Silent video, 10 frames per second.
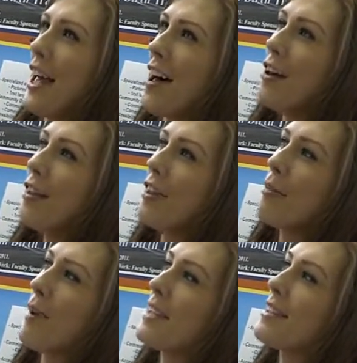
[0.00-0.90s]

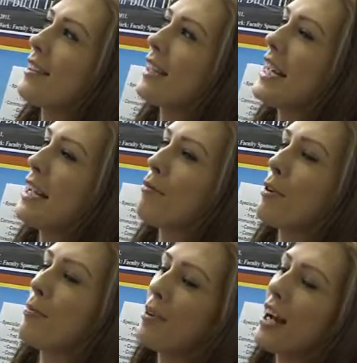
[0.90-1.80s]
health, basically
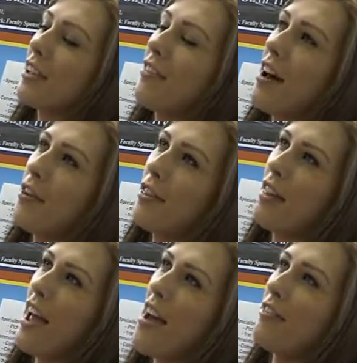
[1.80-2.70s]
reproductive health
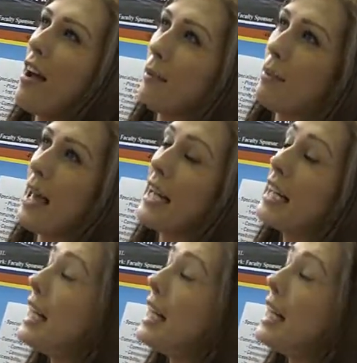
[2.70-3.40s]
and family planning